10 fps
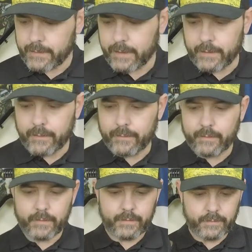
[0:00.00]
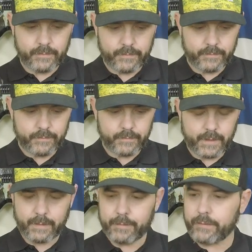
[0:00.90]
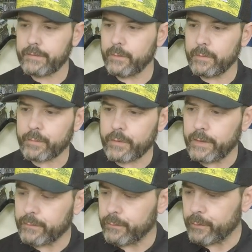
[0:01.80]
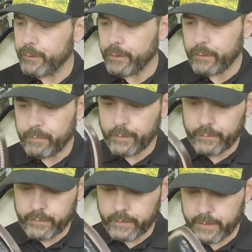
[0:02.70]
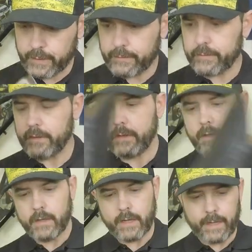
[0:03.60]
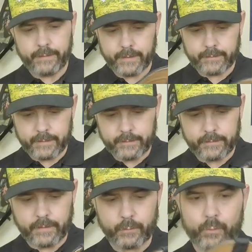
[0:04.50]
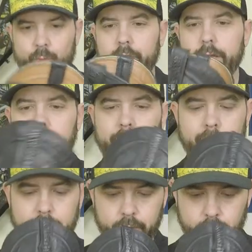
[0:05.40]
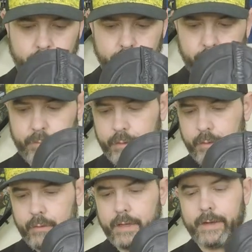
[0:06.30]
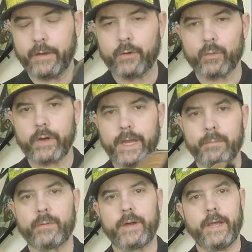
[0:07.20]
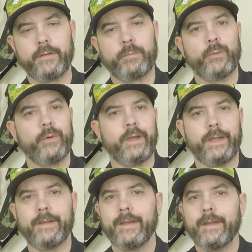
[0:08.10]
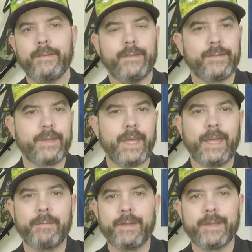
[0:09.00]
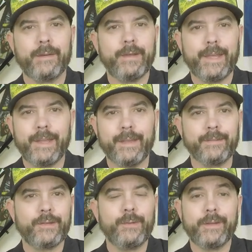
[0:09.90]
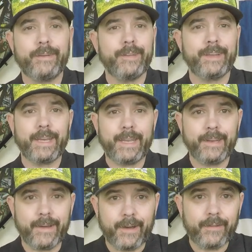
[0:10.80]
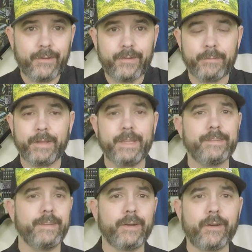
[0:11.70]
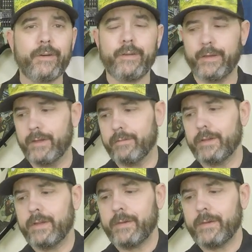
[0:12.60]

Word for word: You know, I'm just so impressed with Rujo boots, you guys. I think this is a really high quality boot at a great price point. This came in coming in at $290. I mean, that's unheard of.